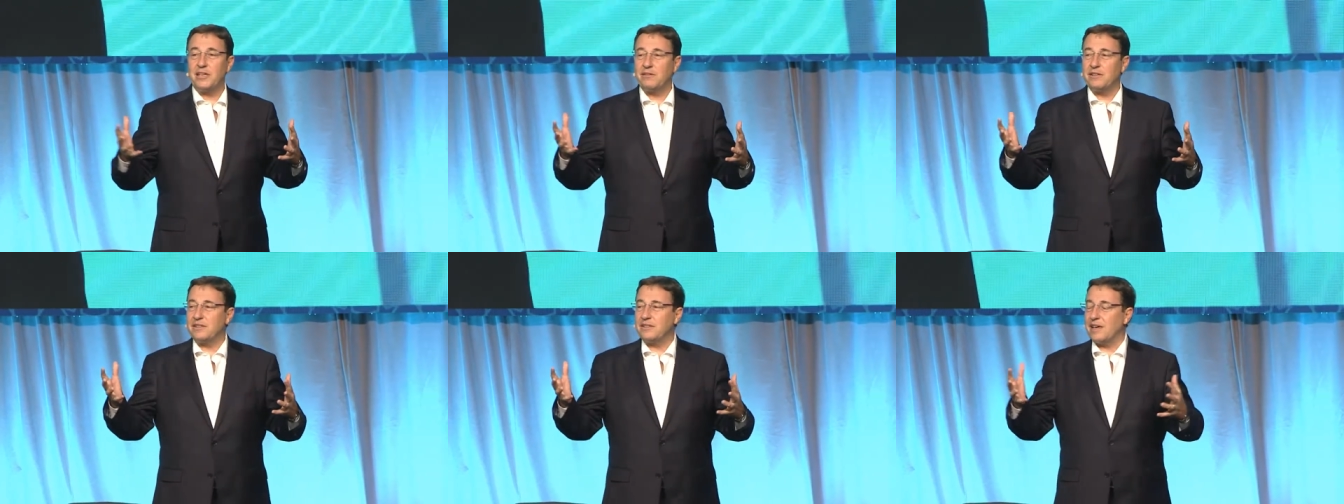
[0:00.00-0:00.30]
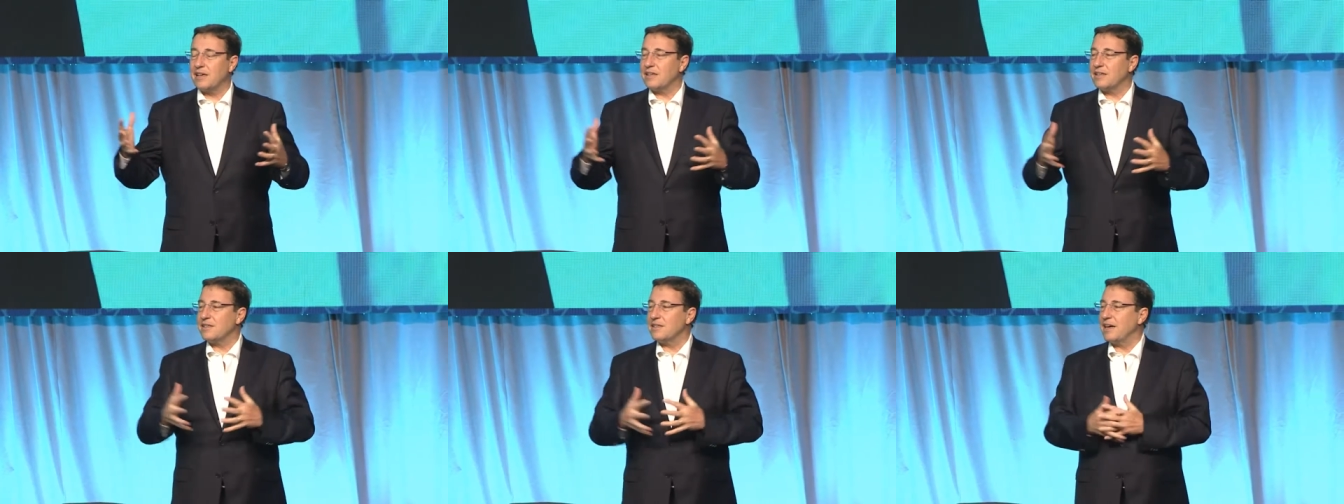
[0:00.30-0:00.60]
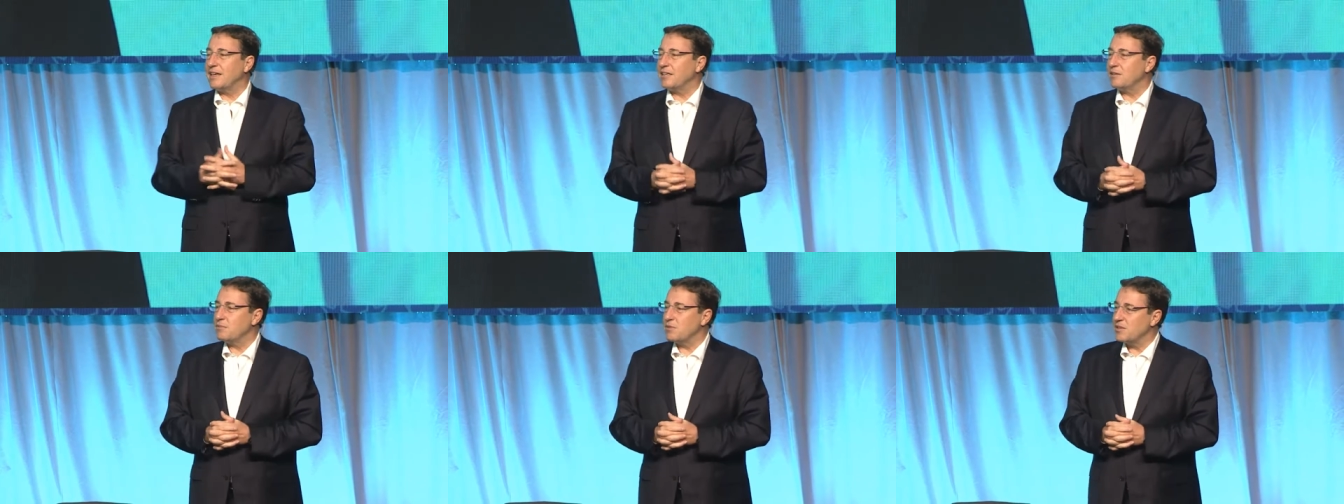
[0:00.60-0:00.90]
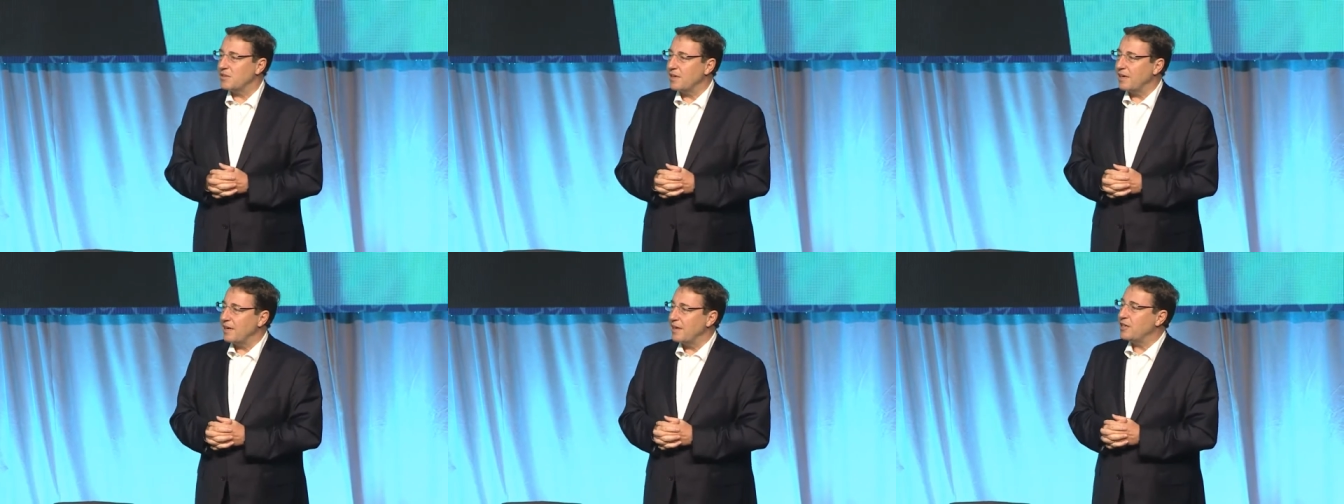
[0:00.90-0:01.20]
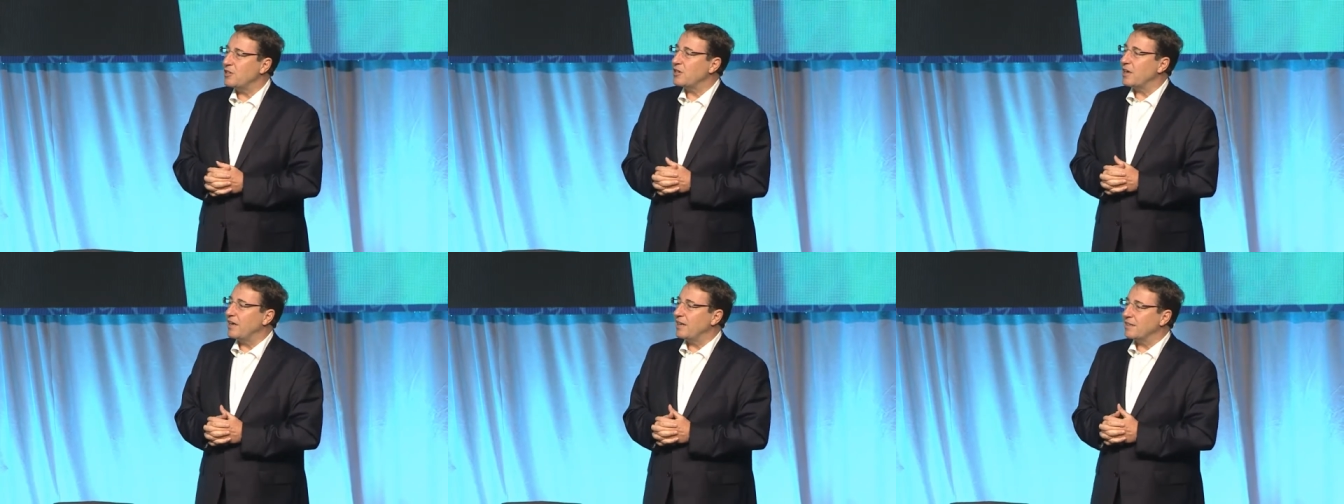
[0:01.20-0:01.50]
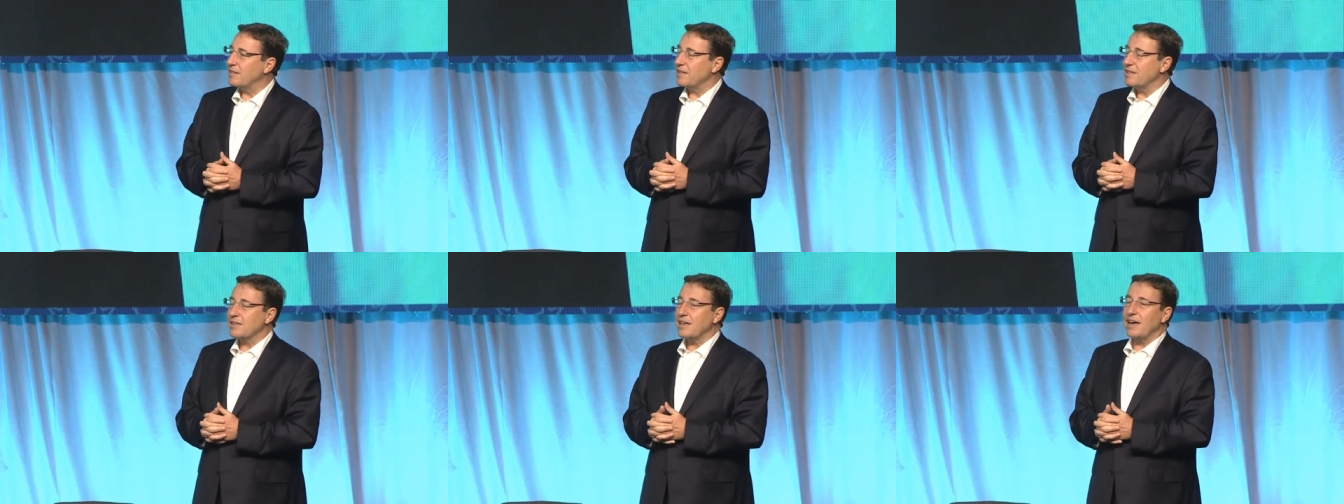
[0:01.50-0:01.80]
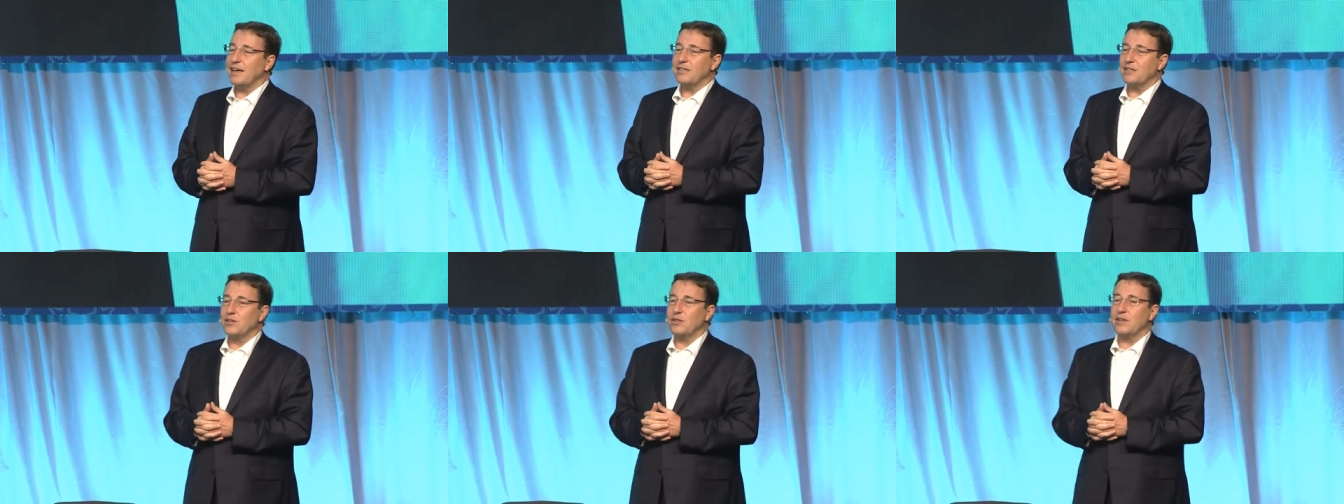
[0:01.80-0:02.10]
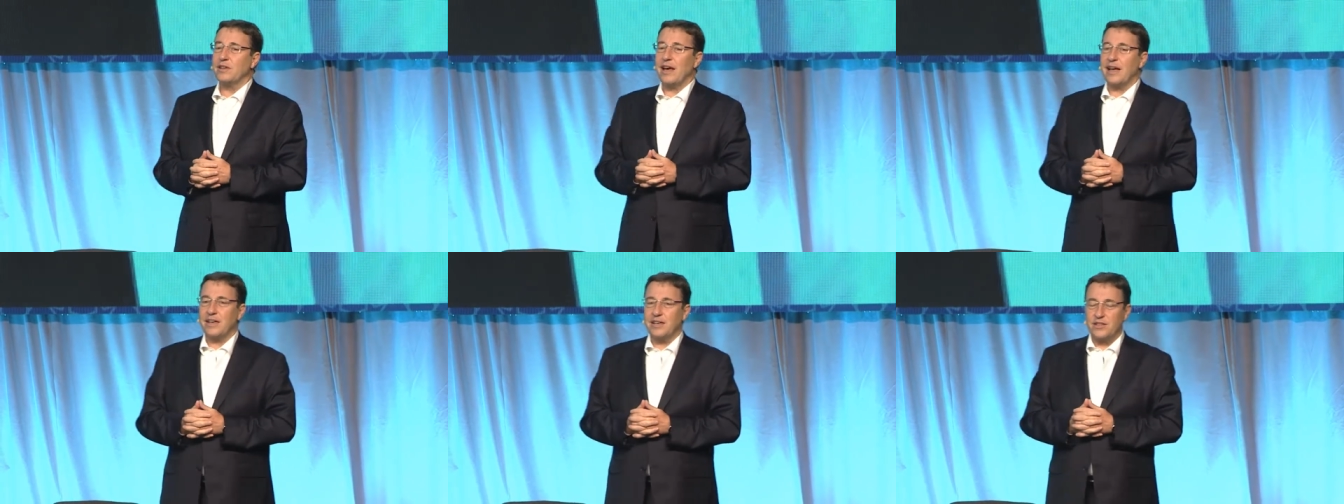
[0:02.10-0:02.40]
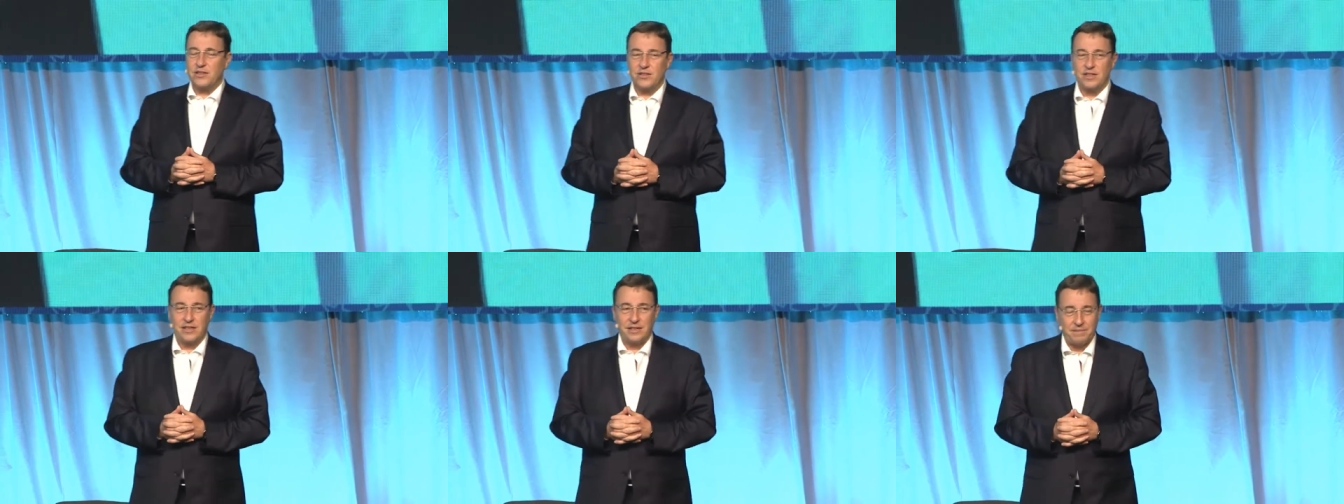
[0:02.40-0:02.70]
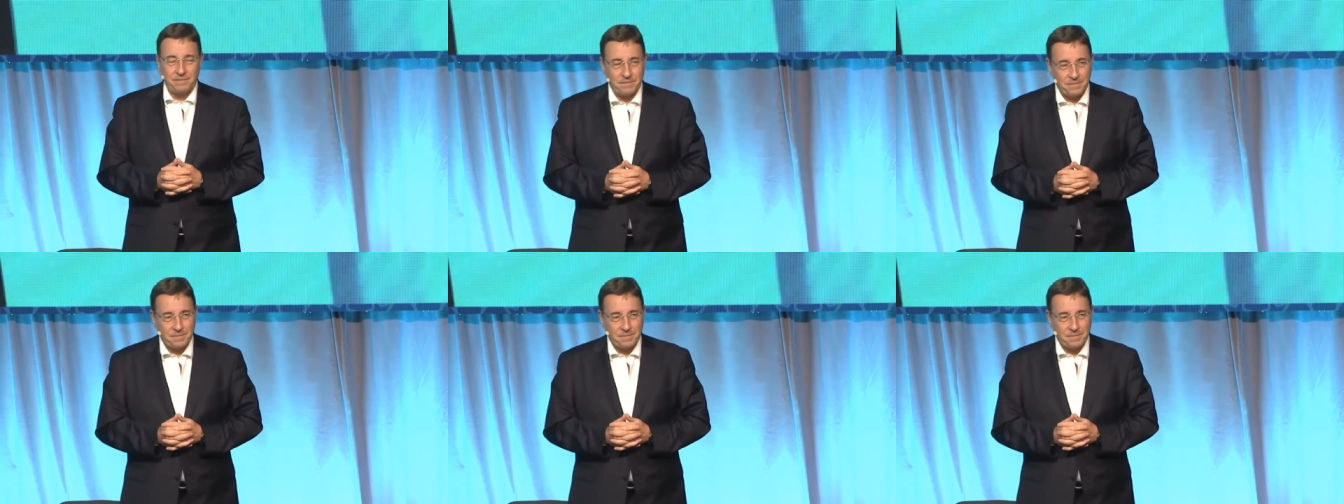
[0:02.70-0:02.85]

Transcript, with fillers: with Douglas Adams' Hitchhiker's Guide to the Galaxy,